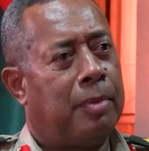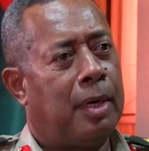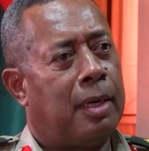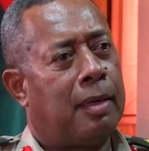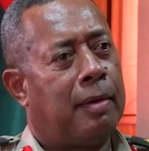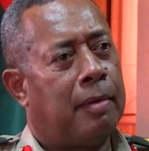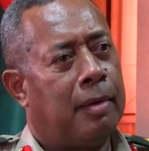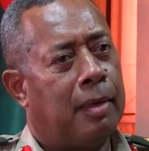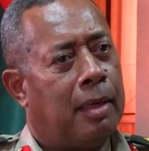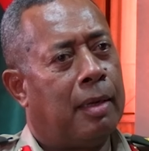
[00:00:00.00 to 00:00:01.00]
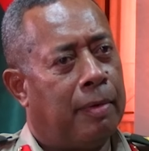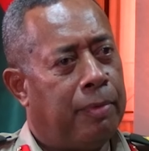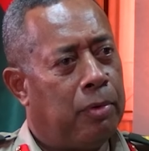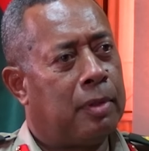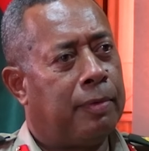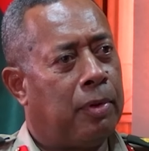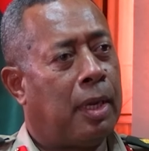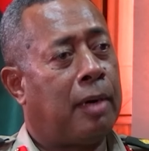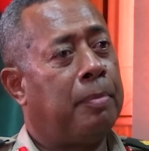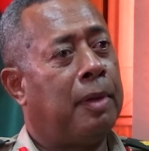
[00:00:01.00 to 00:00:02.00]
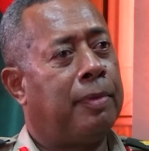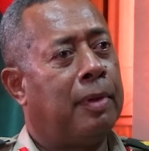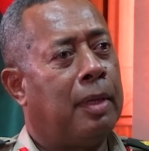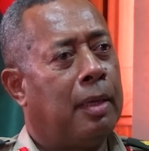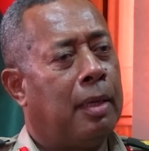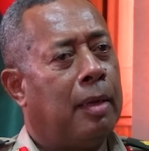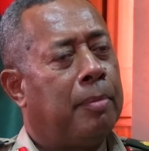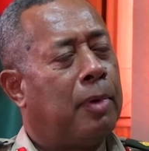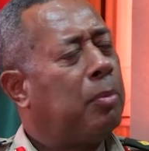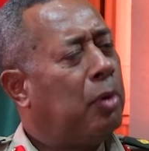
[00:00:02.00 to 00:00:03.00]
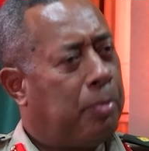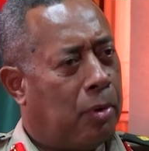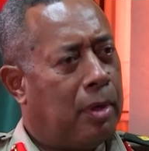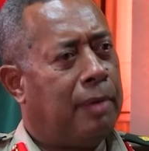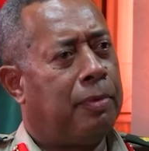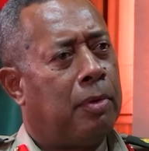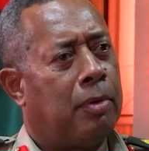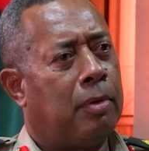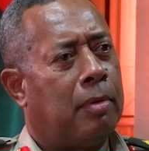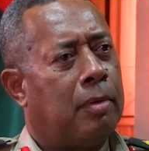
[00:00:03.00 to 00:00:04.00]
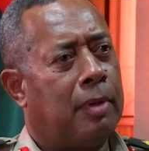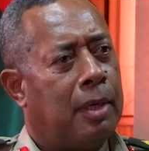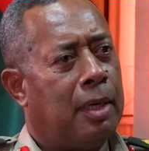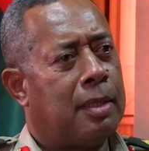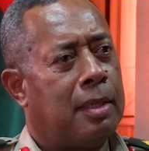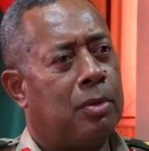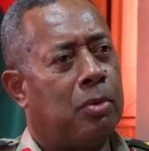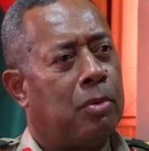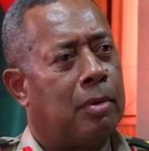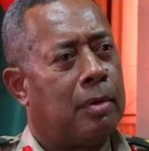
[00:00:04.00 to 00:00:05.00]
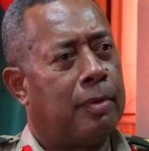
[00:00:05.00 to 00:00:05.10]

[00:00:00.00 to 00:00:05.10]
brighter future for the RFMF, but more importantly for the nation as a whole.